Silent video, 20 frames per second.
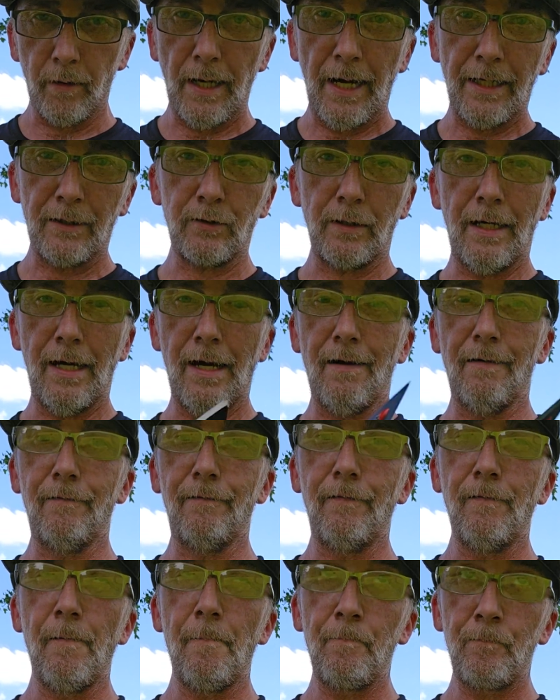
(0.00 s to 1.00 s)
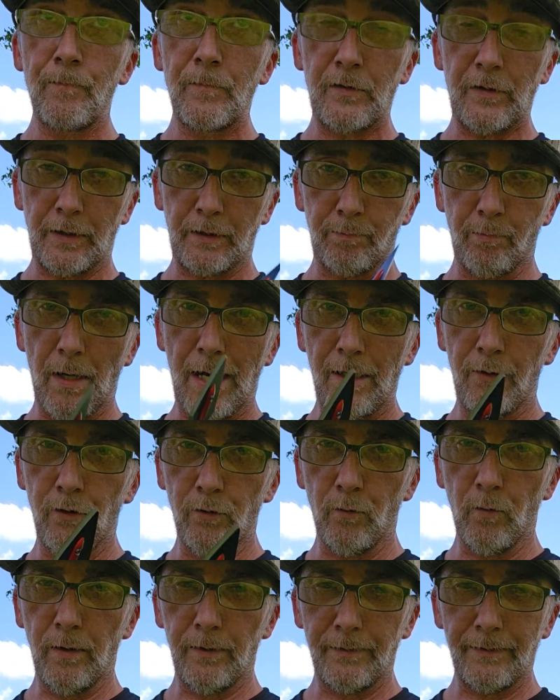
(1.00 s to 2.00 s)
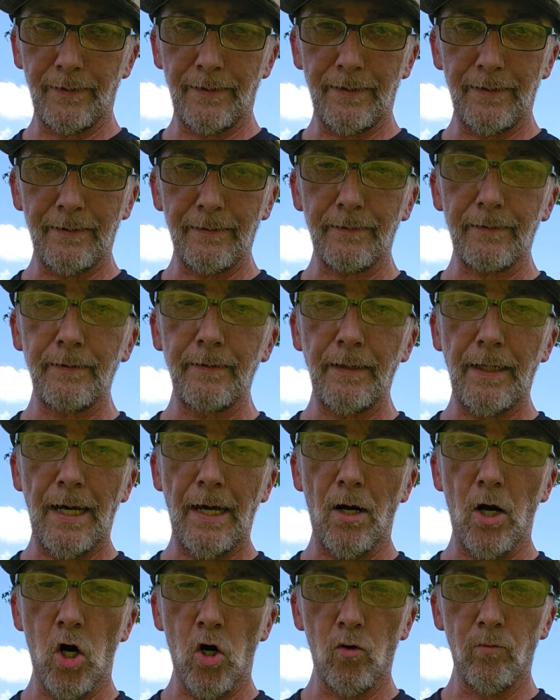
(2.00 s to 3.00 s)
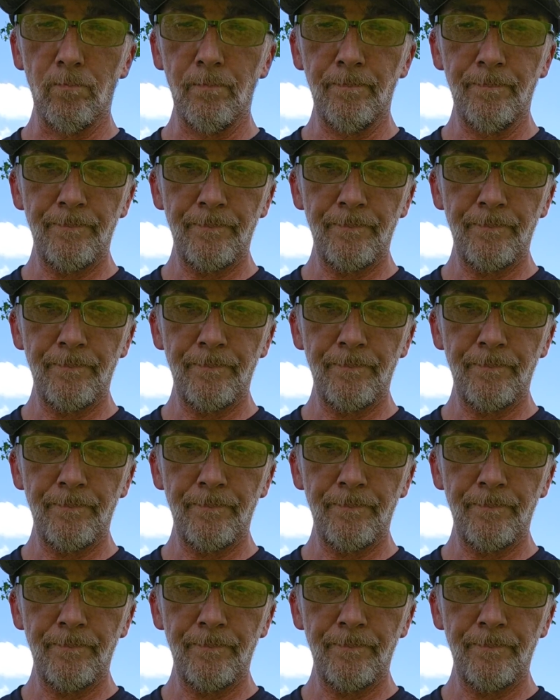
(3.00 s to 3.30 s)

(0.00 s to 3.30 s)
I actually have 6 brand new ones of these at home.